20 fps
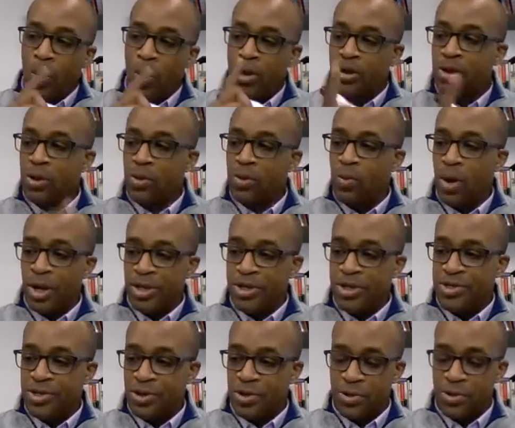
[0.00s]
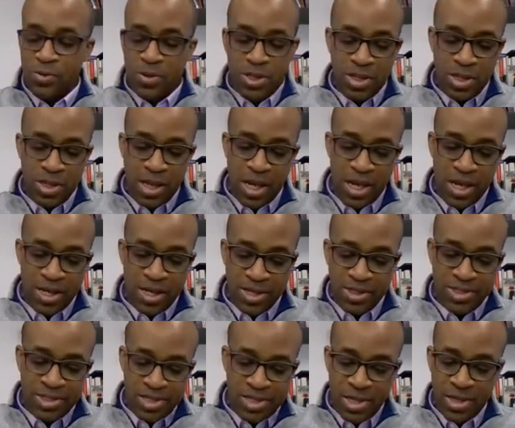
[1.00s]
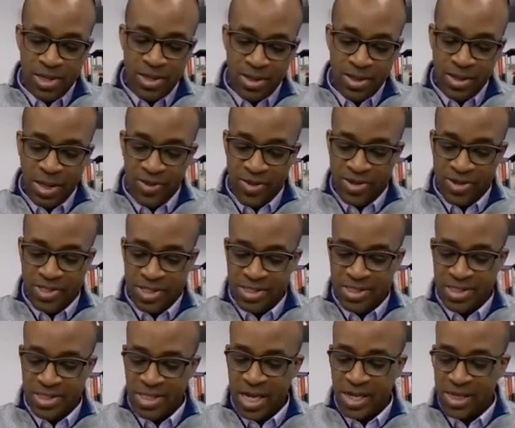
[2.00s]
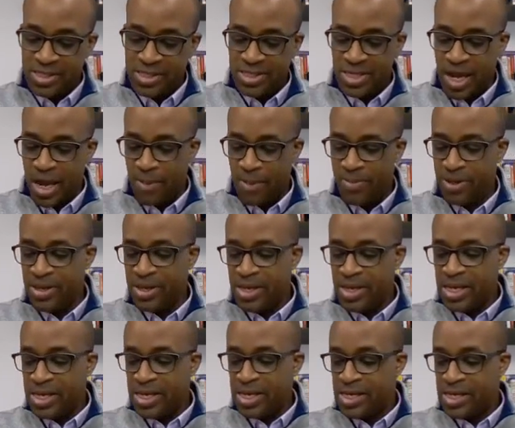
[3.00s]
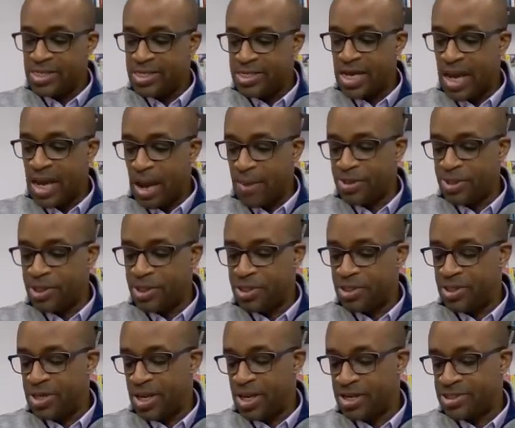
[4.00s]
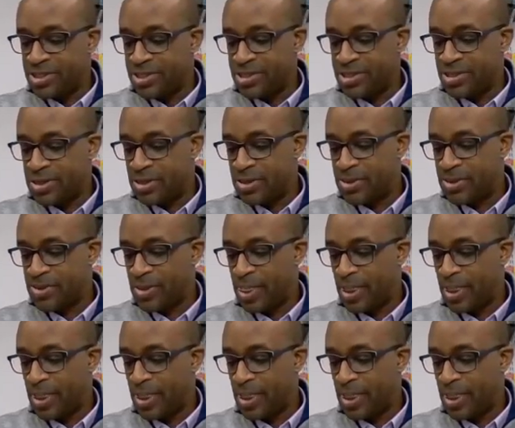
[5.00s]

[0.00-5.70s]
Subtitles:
what you're going to want to do is, and this is the second step, establish this.